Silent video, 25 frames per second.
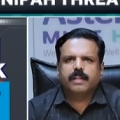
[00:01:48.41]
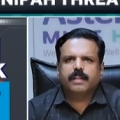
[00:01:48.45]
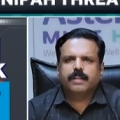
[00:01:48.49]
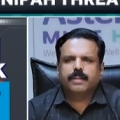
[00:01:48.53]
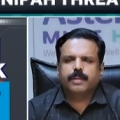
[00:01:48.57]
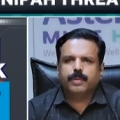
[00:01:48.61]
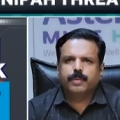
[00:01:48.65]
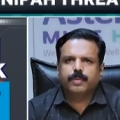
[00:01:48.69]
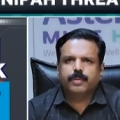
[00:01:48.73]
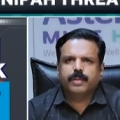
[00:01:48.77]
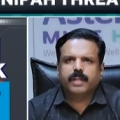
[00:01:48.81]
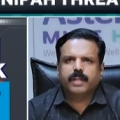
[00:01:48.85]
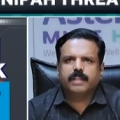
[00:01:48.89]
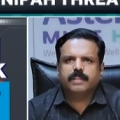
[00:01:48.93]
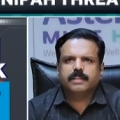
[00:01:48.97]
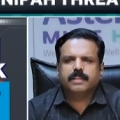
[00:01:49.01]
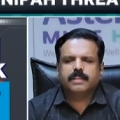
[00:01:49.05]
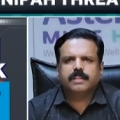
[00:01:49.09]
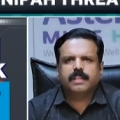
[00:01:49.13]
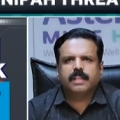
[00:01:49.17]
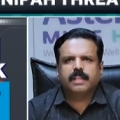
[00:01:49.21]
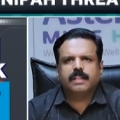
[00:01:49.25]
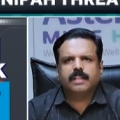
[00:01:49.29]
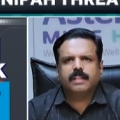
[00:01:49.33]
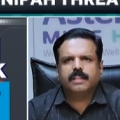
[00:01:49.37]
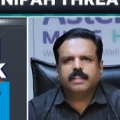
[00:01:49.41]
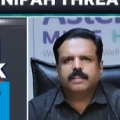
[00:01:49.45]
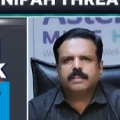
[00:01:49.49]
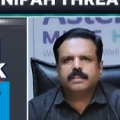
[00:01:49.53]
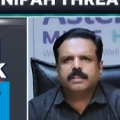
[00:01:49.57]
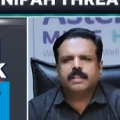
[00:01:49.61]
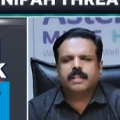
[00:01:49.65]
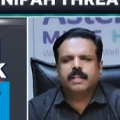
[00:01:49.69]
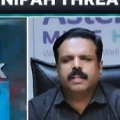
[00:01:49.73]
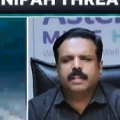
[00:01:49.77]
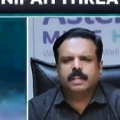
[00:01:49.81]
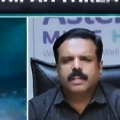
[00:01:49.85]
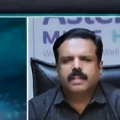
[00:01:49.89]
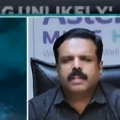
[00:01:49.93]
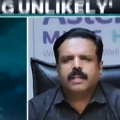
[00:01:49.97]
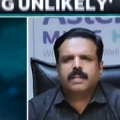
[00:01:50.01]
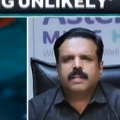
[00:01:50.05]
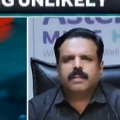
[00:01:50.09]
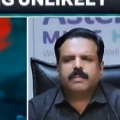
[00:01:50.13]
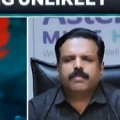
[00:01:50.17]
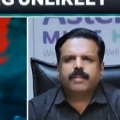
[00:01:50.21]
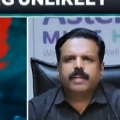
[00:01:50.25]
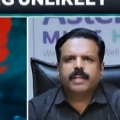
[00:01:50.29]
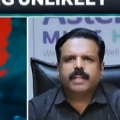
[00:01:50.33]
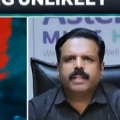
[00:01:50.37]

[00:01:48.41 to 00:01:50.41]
new cases, and it is very